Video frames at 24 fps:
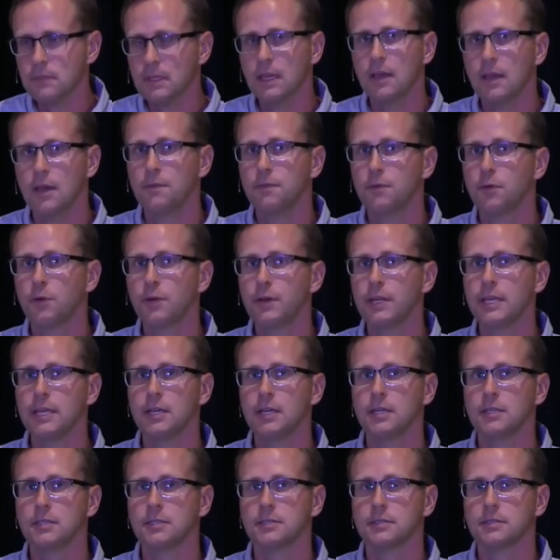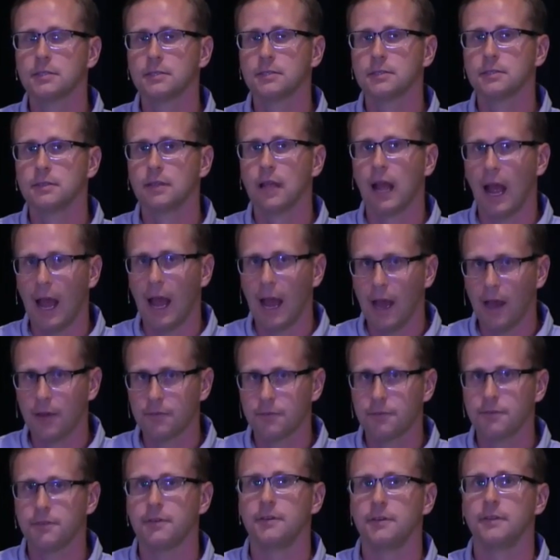40 years
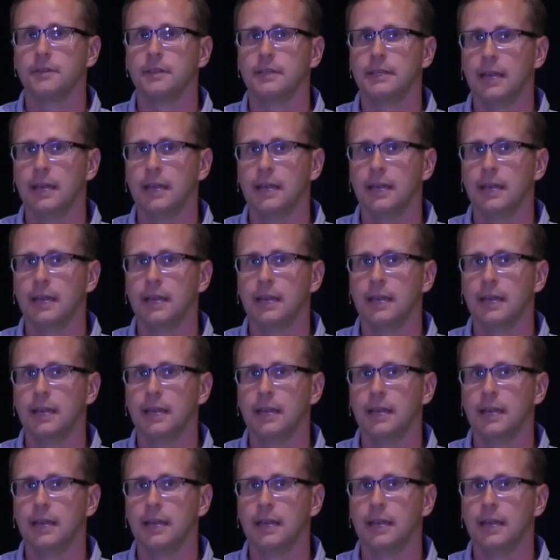after the